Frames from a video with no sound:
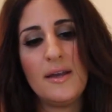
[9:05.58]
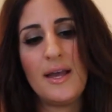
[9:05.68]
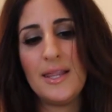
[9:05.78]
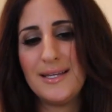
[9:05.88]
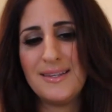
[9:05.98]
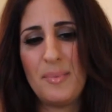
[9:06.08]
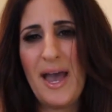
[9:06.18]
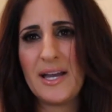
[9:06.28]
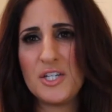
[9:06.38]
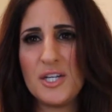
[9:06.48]
I like the
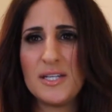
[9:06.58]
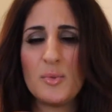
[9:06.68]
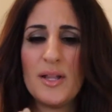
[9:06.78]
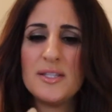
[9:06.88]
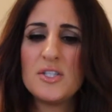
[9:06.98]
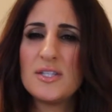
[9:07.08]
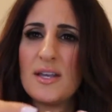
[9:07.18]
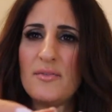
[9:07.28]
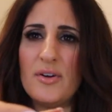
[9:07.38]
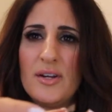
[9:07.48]
packaging as well. It's just
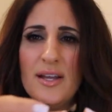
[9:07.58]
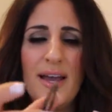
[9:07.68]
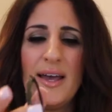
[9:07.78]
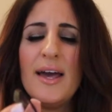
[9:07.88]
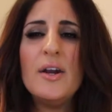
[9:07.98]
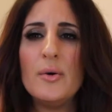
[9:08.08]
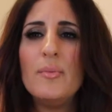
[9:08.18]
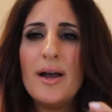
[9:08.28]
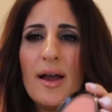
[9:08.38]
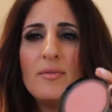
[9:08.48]
like a very, I don't know,
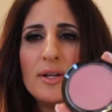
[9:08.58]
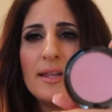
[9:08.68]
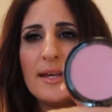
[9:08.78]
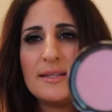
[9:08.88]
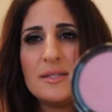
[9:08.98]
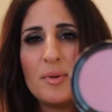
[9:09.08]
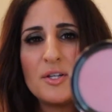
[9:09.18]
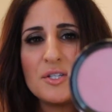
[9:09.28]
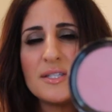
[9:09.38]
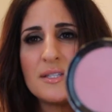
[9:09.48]
I really like these
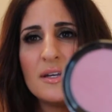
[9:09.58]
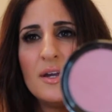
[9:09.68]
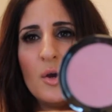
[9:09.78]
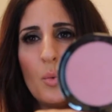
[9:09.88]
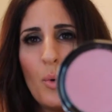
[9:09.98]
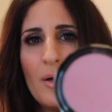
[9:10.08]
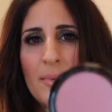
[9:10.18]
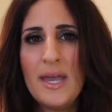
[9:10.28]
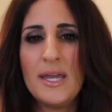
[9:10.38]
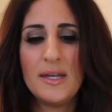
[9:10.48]
blushes. It's
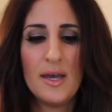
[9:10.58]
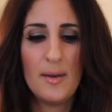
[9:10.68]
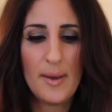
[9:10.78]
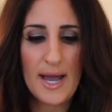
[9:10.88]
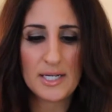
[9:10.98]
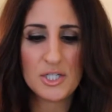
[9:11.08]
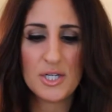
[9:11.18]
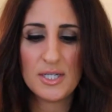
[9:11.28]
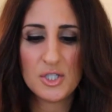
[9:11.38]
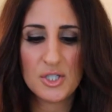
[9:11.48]
well-made
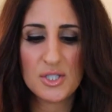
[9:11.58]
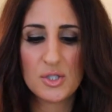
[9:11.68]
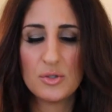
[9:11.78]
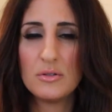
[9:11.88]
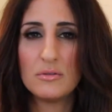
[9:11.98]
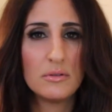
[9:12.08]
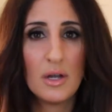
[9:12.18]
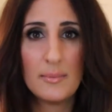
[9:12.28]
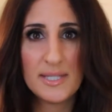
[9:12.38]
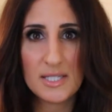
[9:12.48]
packaging, just
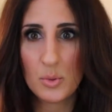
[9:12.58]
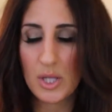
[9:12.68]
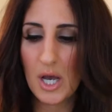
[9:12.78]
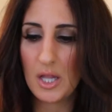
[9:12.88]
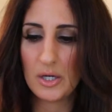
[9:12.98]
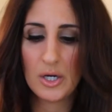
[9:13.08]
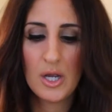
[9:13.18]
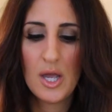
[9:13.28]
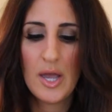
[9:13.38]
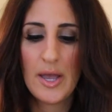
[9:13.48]
obsessed with the color.
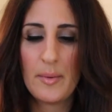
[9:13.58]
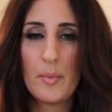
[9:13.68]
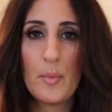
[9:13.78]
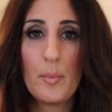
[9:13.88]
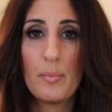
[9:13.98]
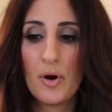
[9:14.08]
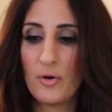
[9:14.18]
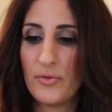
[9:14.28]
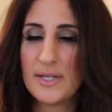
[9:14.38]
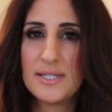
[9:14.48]

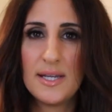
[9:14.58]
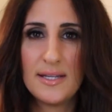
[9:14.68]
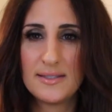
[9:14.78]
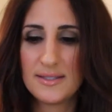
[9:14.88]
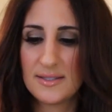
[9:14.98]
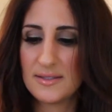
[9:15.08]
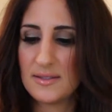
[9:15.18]
Perfect. It's